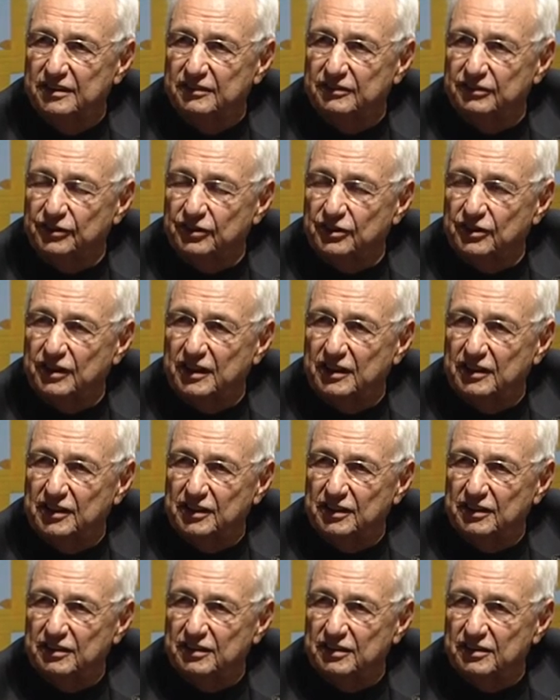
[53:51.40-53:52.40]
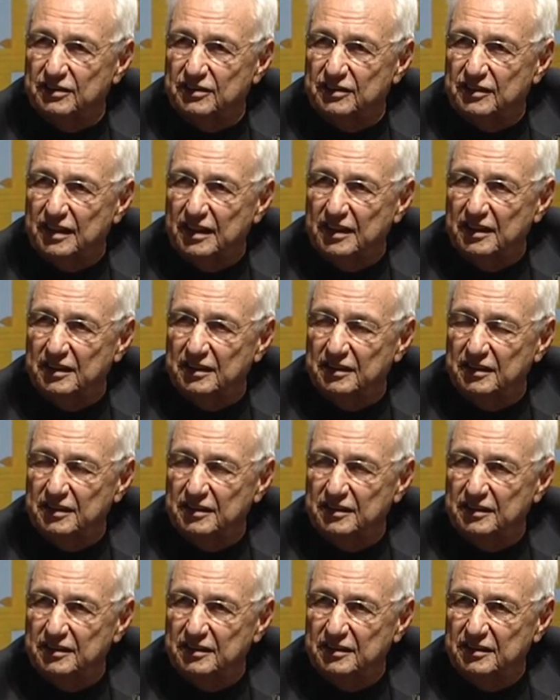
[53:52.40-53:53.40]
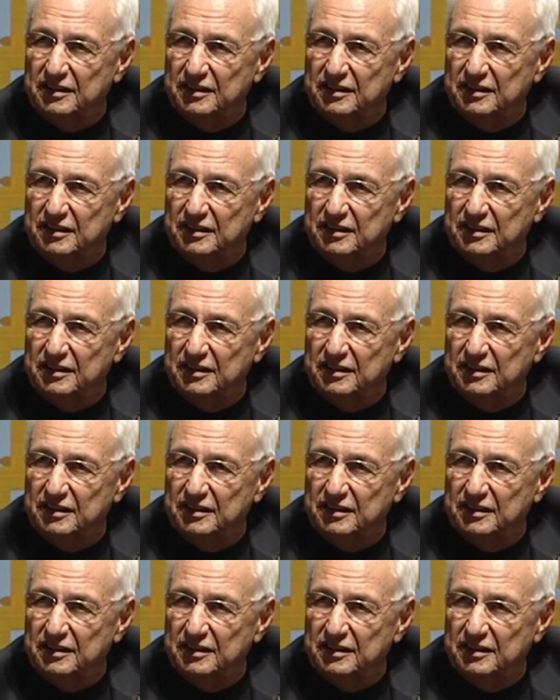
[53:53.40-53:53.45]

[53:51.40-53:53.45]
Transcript: floor areas and the,